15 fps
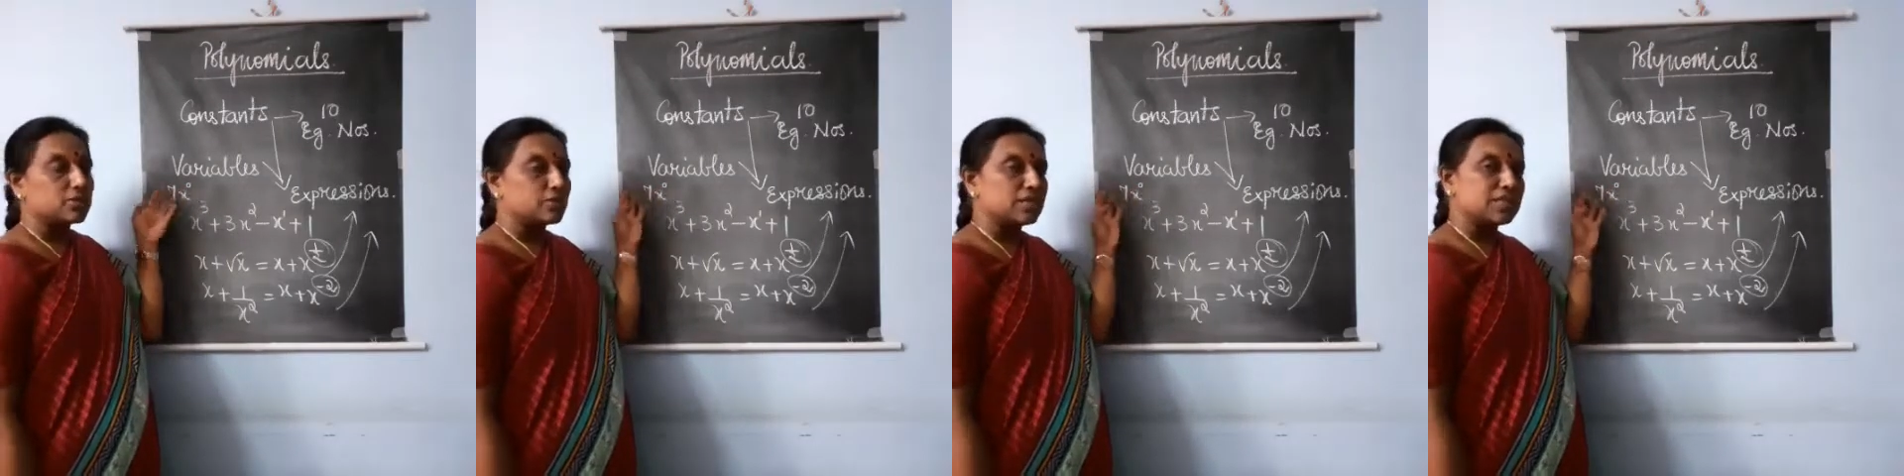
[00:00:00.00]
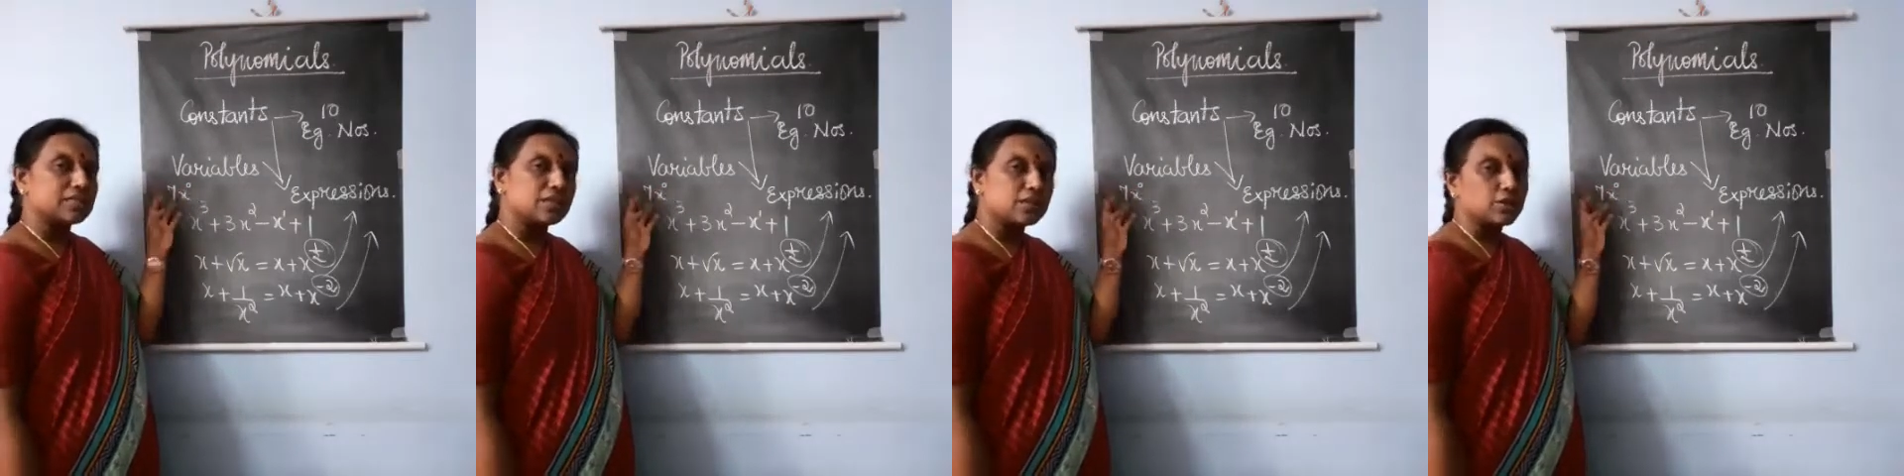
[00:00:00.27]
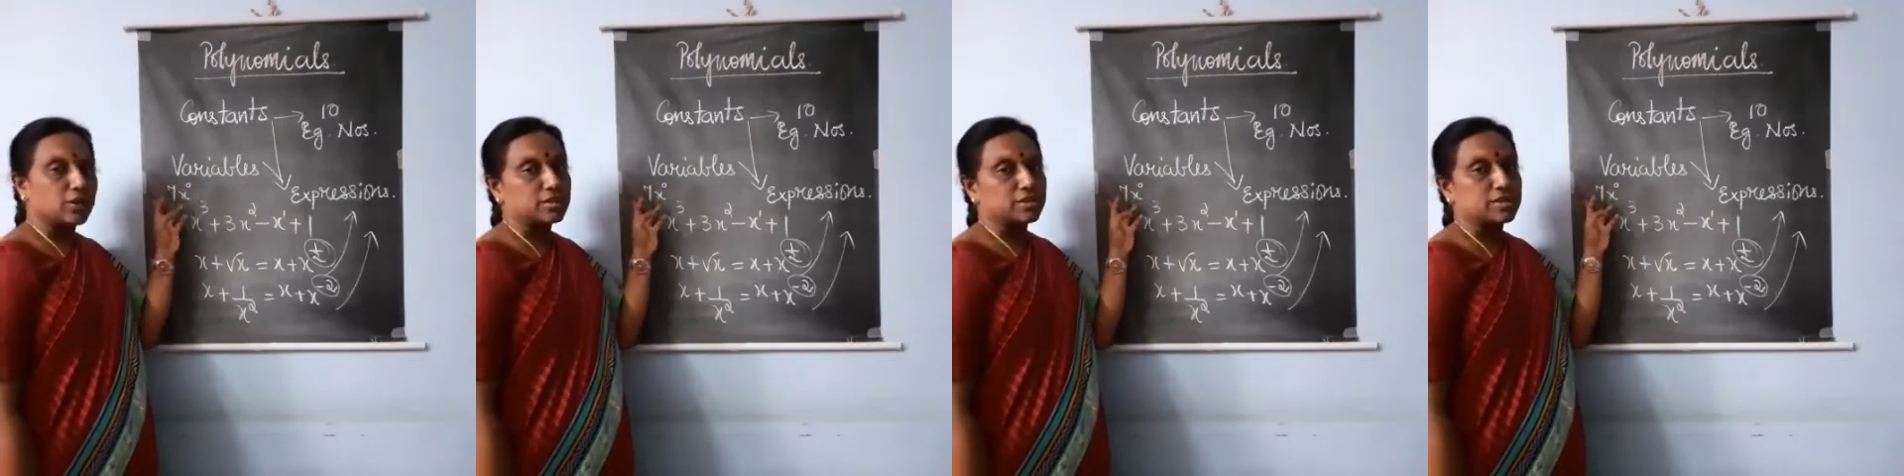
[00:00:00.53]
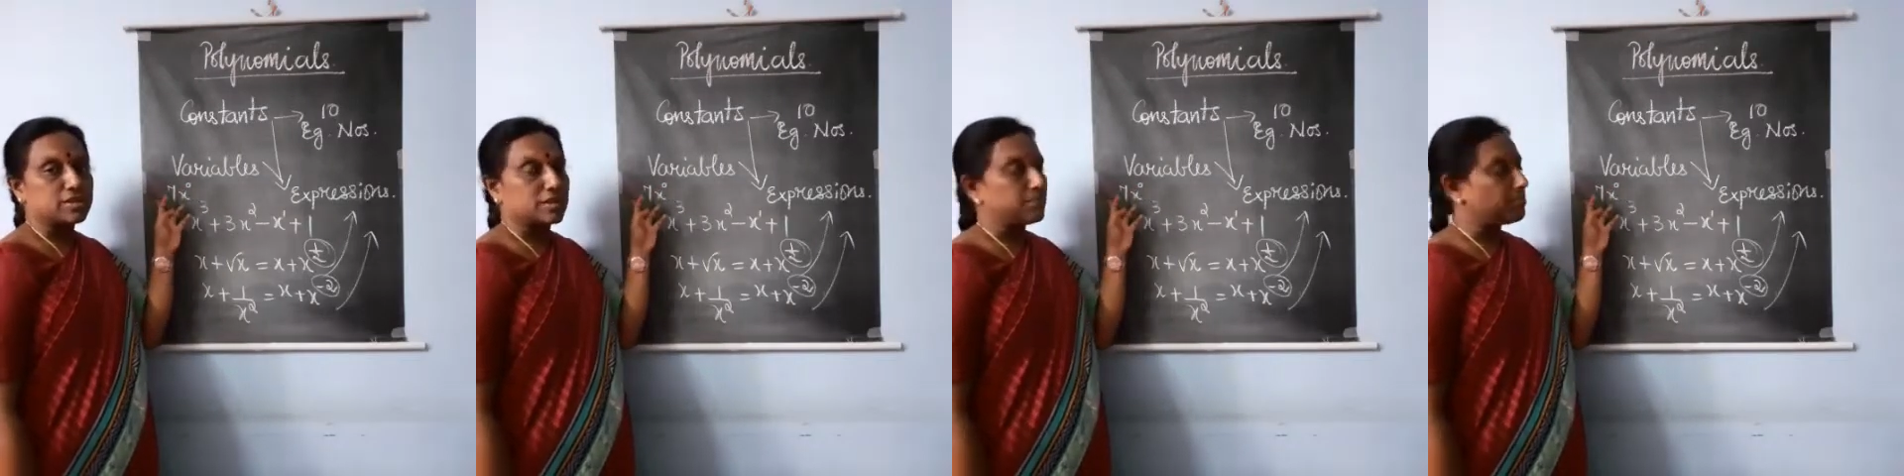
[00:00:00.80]
these are
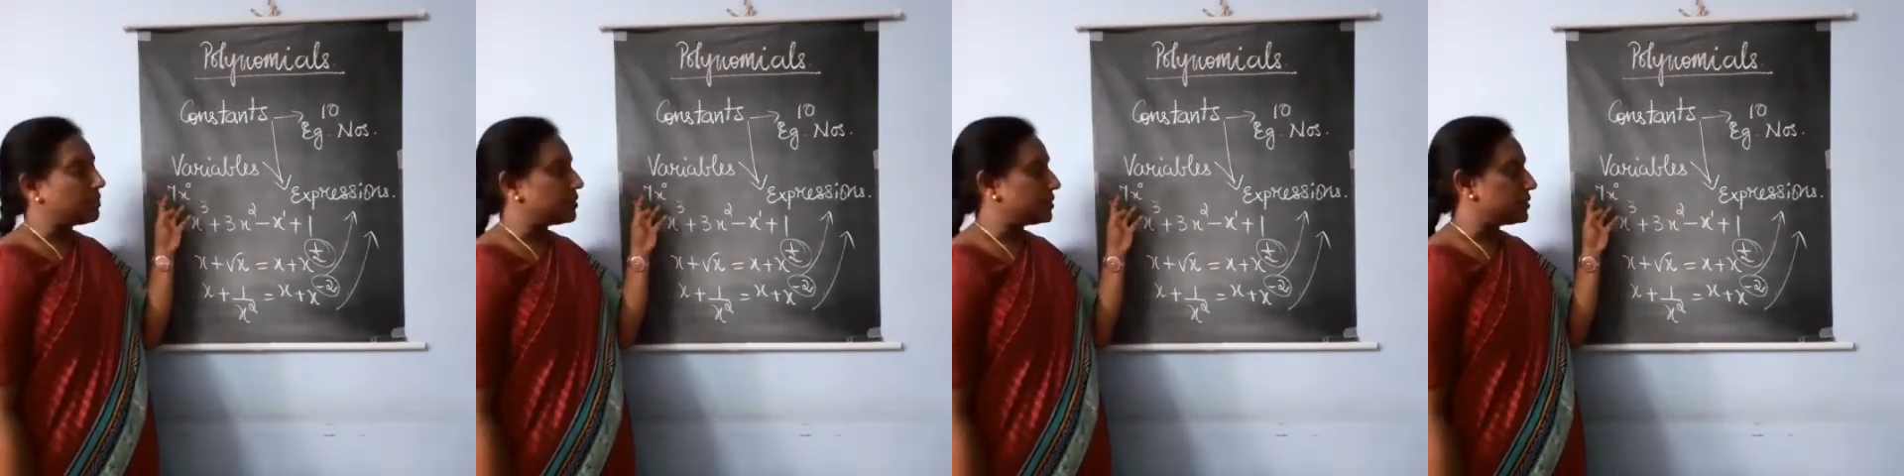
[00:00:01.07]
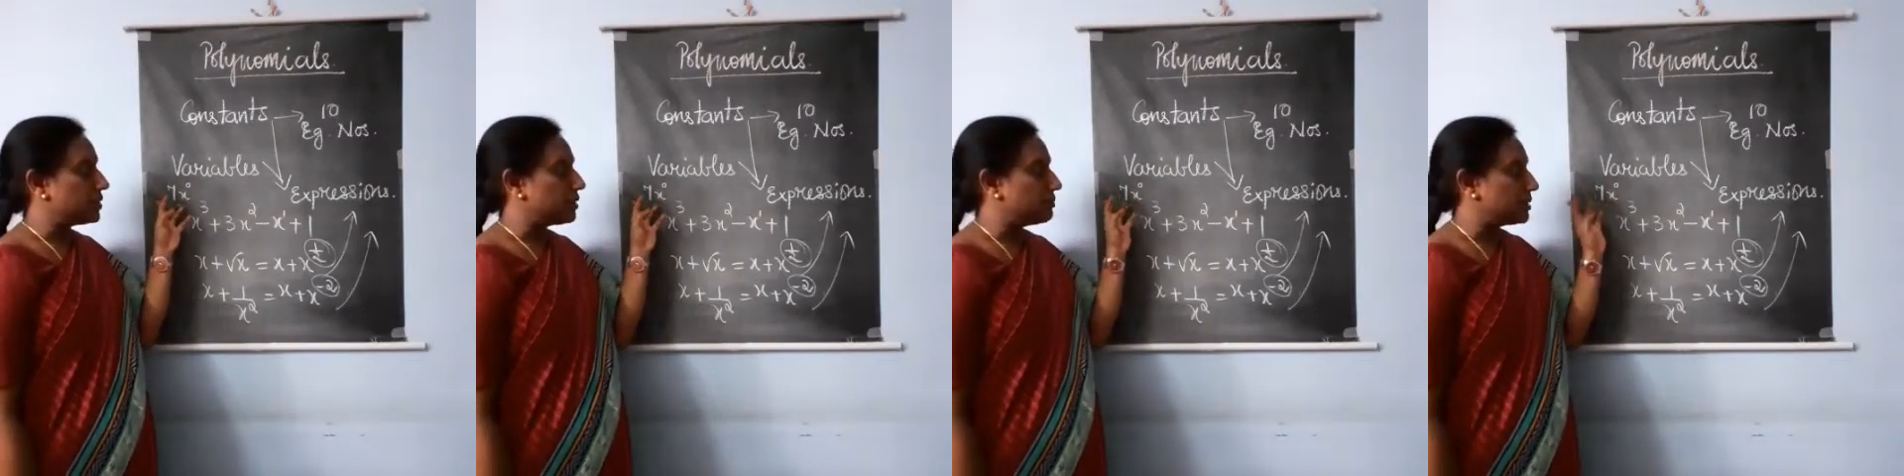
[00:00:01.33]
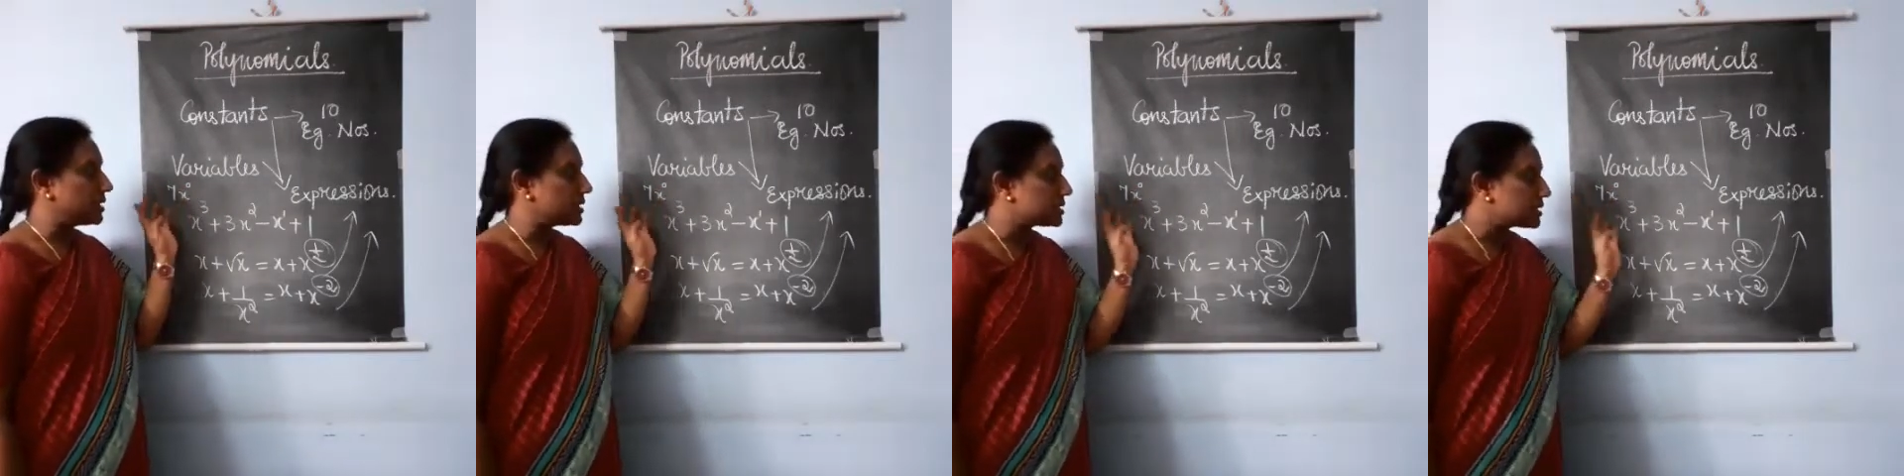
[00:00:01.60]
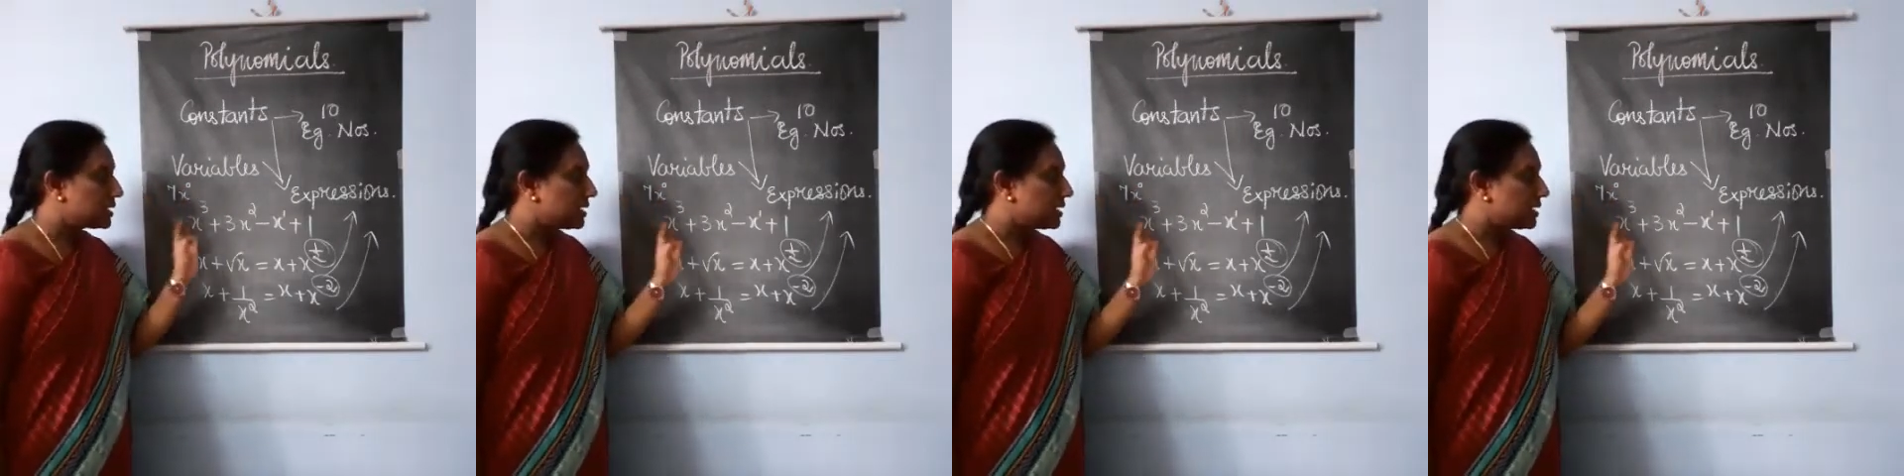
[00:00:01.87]
constant polynomials.